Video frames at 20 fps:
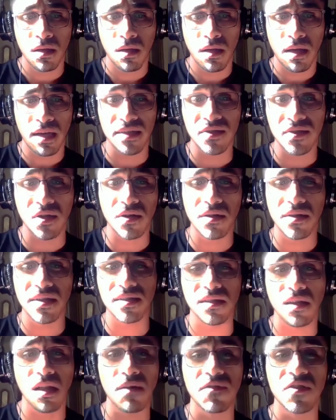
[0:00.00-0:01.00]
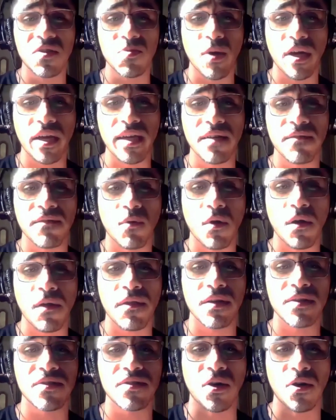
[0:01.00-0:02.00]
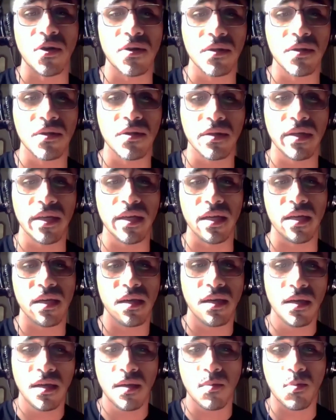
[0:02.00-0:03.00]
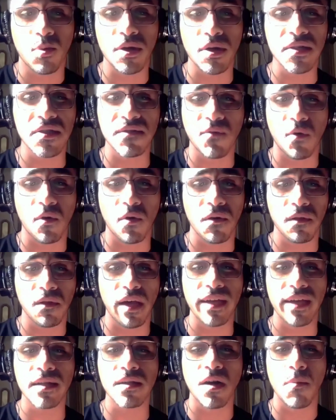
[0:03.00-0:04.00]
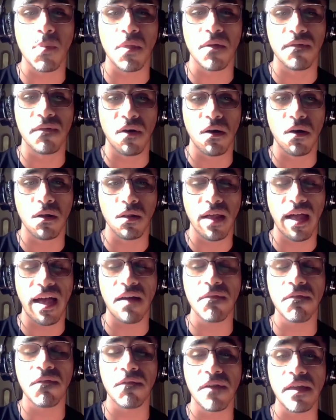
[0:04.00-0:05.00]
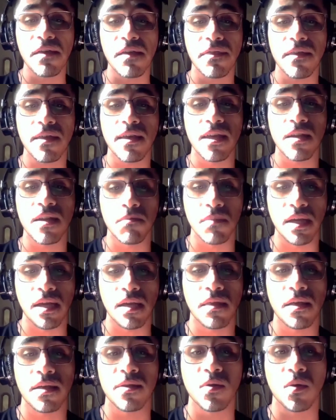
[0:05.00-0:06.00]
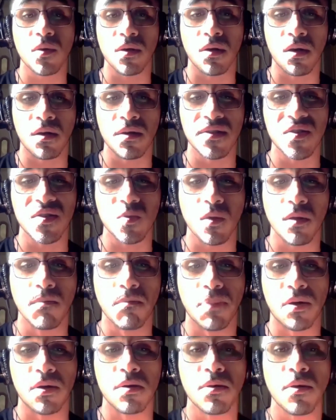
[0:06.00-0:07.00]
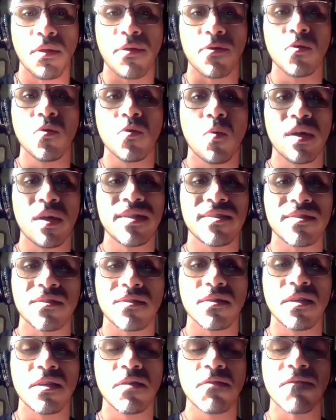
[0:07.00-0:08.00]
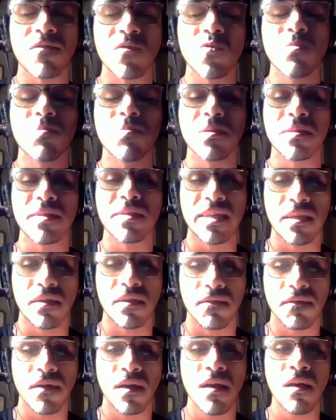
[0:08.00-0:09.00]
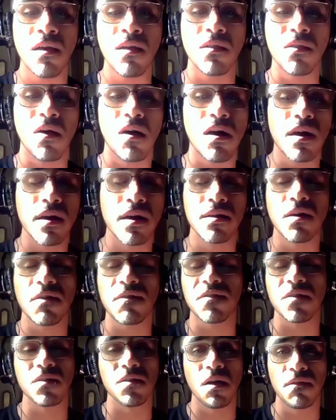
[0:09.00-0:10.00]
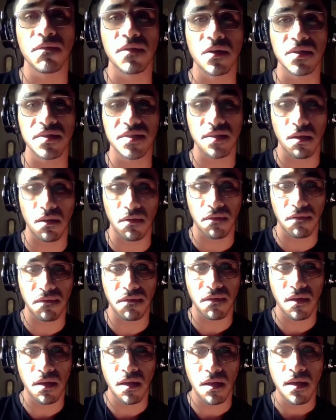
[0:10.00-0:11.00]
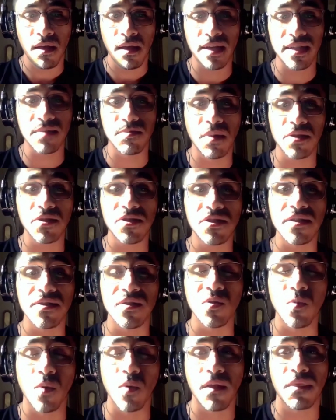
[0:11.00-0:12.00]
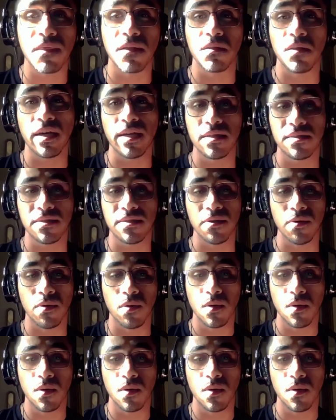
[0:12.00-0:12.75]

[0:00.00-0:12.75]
As certain as love springing forth eternally brings forth light come the fall, have faith in me that your hearts will burn through winter if you believe long enough to love yourself as much as you want the light to.